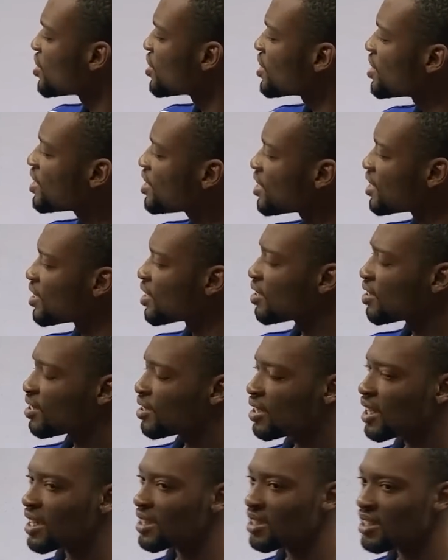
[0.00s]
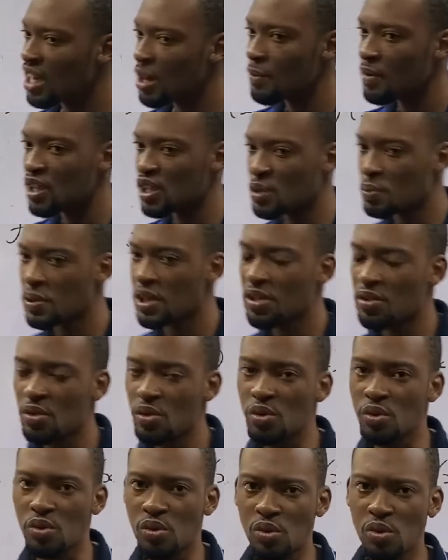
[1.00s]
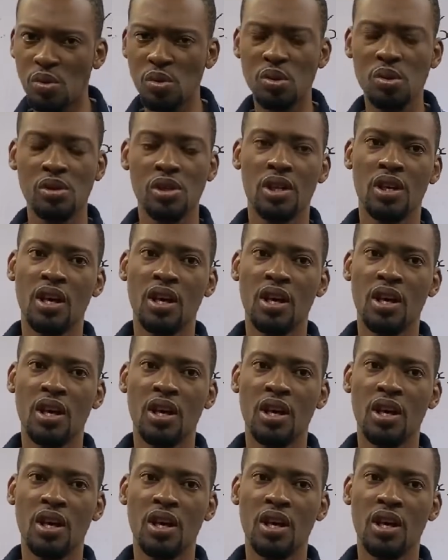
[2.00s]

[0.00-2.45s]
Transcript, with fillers: things that JAMB expects you to know